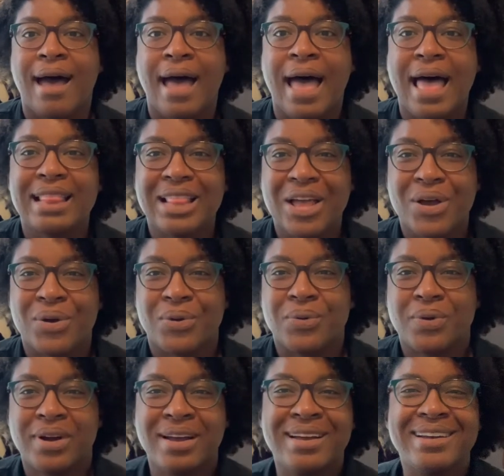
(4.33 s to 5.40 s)

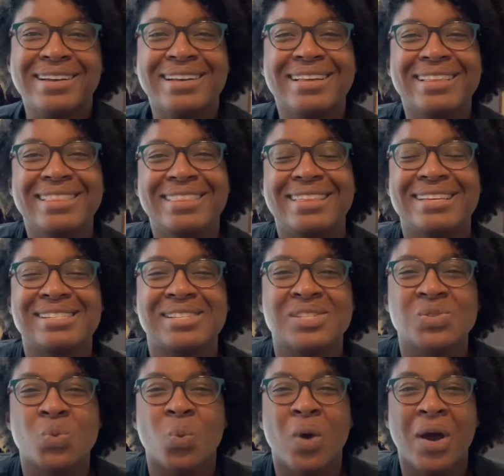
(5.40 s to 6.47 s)
Hello, this
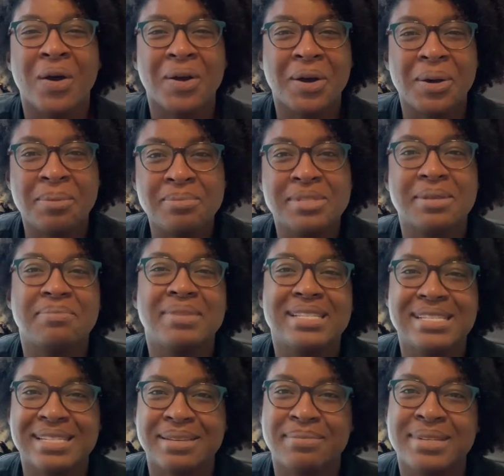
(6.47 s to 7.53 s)
is Welcome to
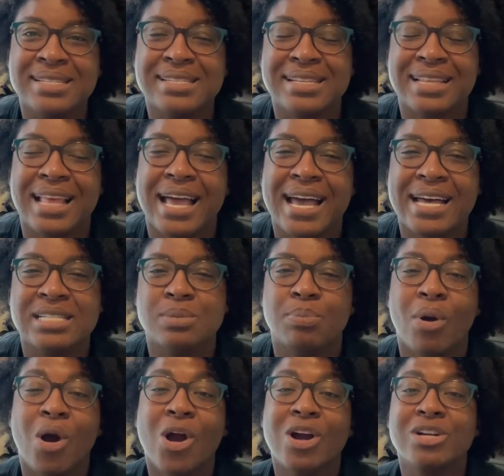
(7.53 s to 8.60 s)
Miss Simmons class
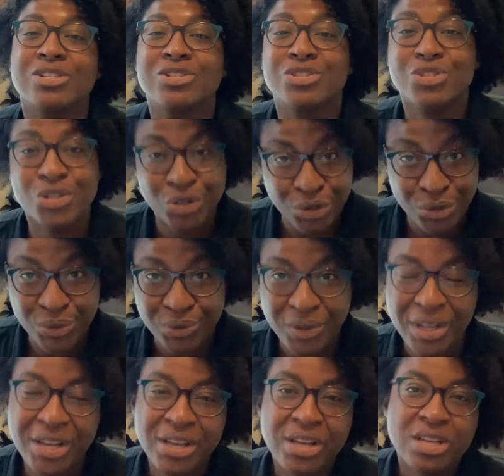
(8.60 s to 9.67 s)
part 2.
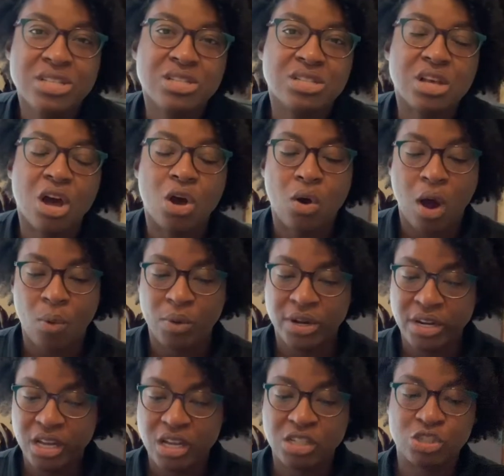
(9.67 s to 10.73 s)
So I want
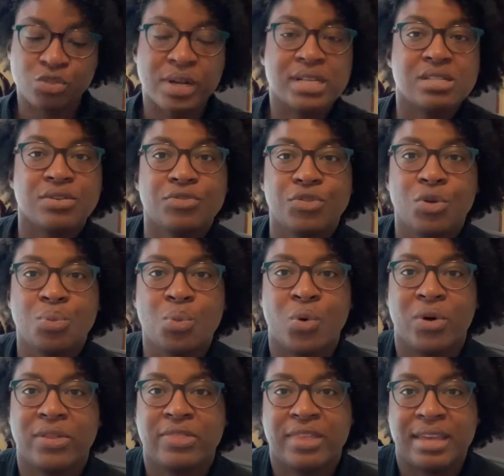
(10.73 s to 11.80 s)
to address a few
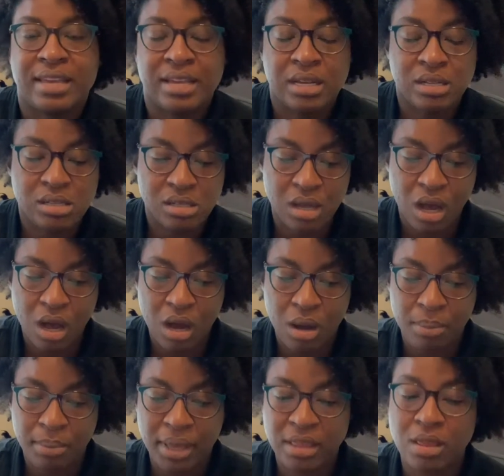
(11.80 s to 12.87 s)
more things.
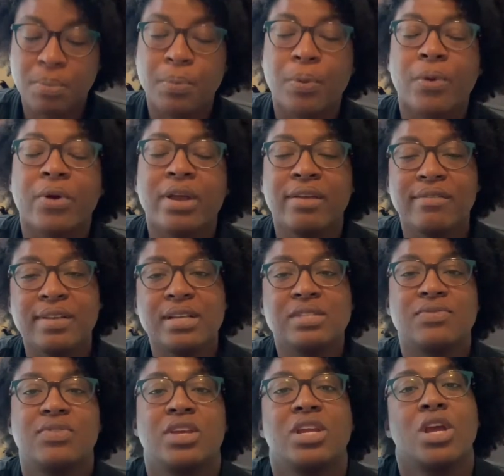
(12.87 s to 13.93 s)
In the previous
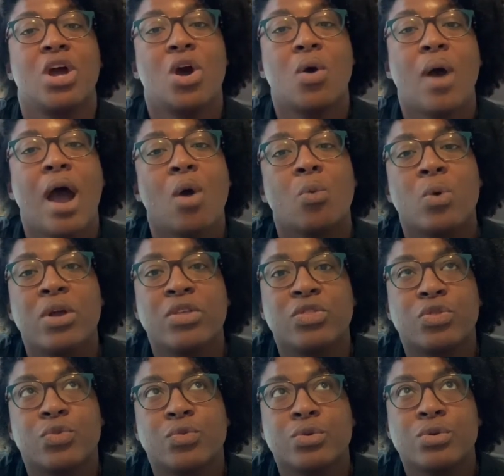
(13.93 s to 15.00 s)
video, I went
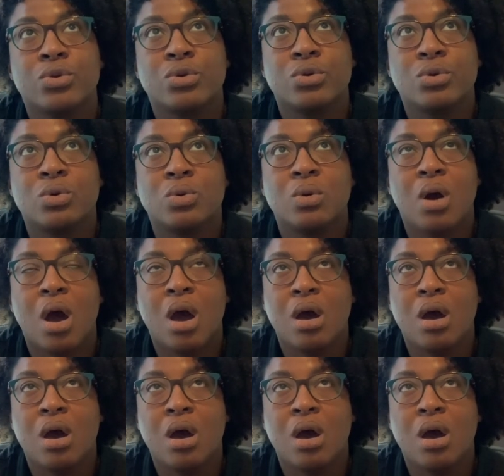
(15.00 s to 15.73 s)
through